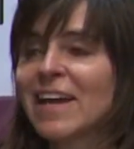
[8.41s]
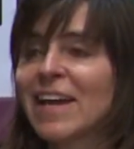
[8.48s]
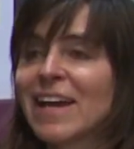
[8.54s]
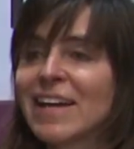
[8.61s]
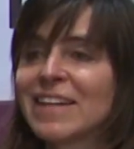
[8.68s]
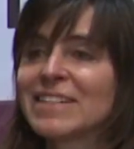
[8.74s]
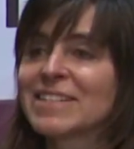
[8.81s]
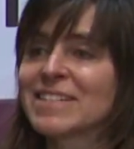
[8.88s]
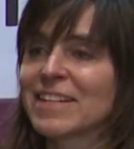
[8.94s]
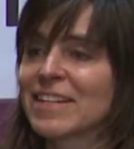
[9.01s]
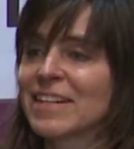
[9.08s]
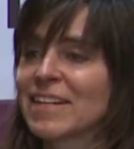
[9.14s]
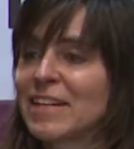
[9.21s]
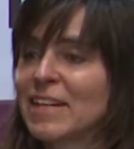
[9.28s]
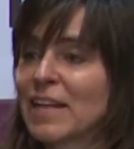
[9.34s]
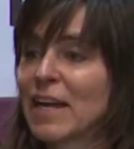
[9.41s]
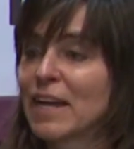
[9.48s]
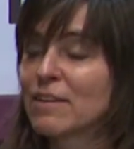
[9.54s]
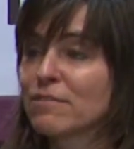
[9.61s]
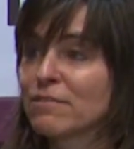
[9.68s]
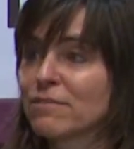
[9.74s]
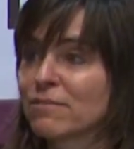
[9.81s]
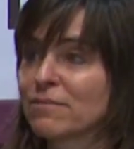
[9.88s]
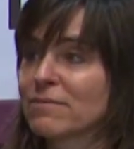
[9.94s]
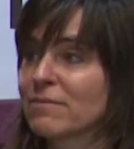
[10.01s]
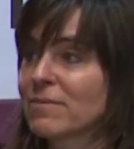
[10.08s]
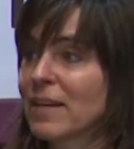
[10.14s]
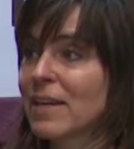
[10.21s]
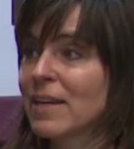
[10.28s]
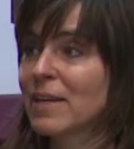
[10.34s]
and life
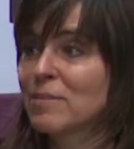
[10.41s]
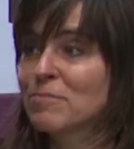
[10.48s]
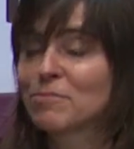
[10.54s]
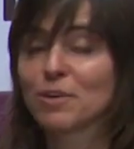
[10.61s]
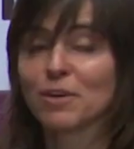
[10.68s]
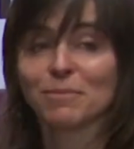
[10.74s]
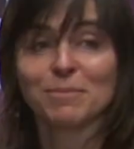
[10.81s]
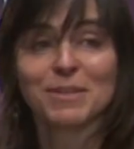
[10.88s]
brought